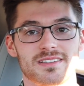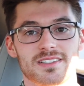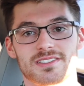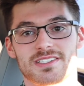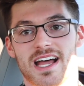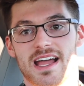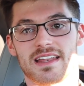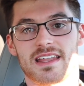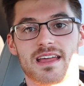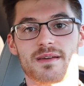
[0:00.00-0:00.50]
The
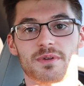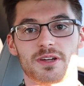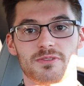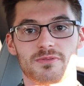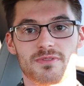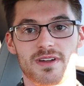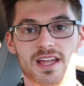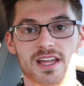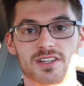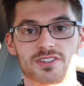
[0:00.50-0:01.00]
dynamic
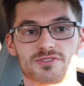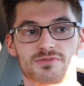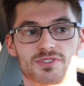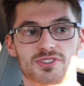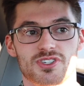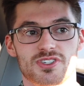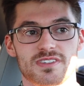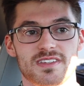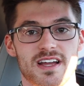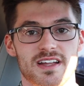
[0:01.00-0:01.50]
range was
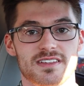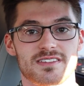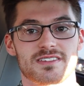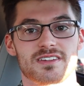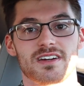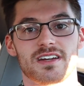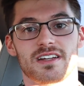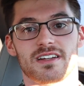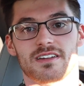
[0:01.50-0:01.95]
just not as good.